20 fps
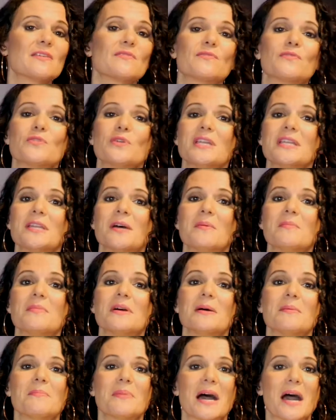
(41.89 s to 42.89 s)
freedom,
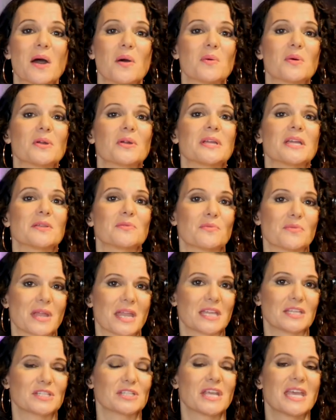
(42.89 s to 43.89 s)
power, and
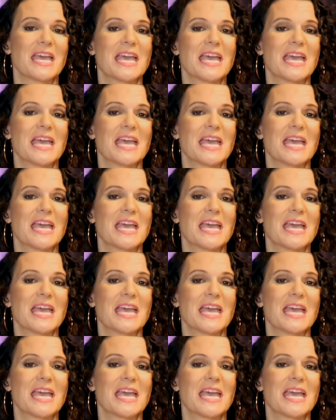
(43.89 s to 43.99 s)
range.